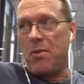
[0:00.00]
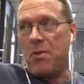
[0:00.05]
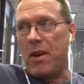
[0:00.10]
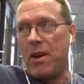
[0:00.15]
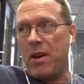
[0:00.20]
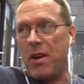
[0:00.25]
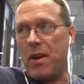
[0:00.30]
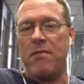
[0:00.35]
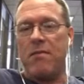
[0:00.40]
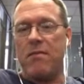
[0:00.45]

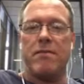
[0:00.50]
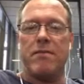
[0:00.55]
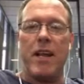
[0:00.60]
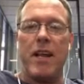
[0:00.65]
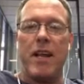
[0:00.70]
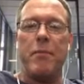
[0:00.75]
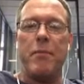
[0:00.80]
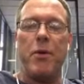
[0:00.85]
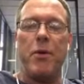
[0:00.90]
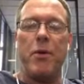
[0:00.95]
okay,
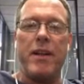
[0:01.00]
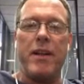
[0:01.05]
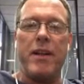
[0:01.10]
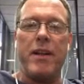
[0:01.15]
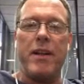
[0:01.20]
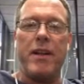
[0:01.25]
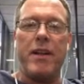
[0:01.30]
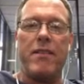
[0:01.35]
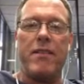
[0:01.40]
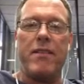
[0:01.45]
well, then I'm
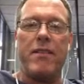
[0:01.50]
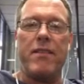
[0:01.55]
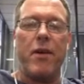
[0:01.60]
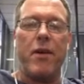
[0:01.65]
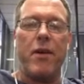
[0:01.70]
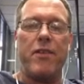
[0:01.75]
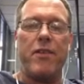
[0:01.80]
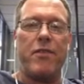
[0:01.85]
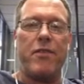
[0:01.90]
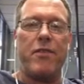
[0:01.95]
doing it. So
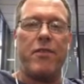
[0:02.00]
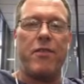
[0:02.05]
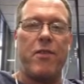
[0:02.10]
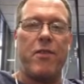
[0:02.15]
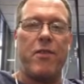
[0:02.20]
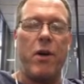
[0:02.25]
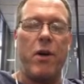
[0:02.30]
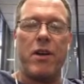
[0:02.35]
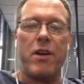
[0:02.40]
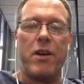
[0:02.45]
I just
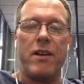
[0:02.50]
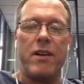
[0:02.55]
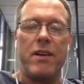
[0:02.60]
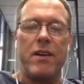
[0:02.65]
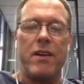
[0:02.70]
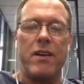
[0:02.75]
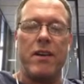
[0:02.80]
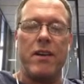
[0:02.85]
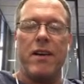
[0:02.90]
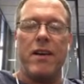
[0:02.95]
quit
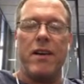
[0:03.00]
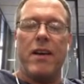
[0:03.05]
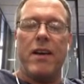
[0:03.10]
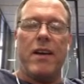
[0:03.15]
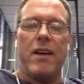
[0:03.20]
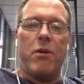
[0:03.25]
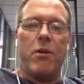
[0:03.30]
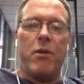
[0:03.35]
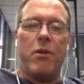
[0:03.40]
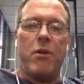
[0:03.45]
work and
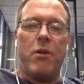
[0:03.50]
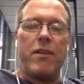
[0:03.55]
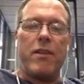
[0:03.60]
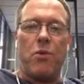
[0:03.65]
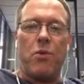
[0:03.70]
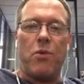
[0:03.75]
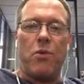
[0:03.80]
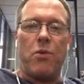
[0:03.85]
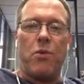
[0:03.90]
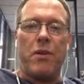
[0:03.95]
went
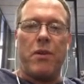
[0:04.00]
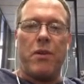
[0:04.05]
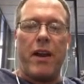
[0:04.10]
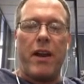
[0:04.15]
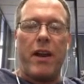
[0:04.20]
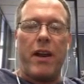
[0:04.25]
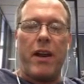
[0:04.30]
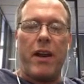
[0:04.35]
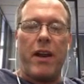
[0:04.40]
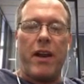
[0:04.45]
back to
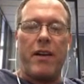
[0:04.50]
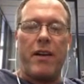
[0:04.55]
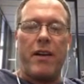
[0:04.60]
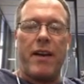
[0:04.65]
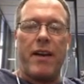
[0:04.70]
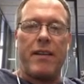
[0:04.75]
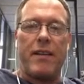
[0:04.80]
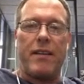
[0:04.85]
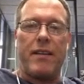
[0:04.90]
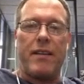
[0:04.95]
school and decided
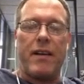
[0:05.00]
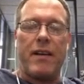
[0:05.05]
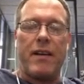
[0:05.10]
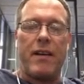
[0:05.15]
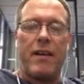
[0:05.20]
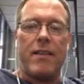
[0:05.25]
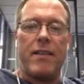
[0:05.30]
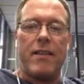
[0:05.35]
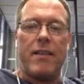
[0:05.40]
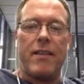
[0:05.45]
to take
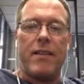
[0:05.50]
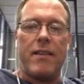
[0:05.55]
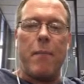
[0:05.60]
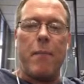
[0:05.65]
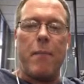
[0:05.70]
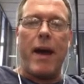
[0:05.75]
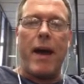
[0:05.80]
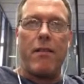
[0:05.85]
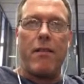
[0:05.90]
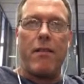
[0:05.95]

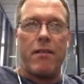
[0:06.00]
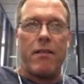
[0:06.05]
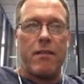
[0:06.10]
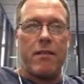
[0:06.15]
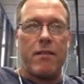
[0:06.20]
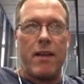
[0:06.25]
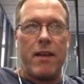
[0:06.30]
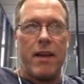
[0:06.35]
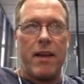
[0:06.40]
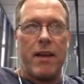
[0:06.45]
that
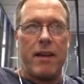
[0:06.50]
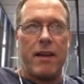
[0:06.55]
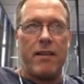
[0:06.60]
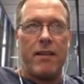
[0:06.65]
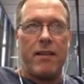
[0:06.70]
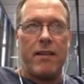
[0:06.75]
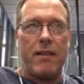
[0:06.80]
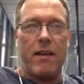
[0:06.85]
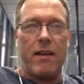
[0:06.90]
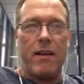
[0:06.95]
path.
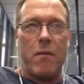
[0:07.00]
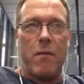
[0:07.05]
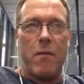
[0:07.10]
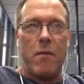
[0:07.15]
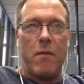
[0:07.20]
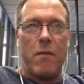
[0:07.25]
And,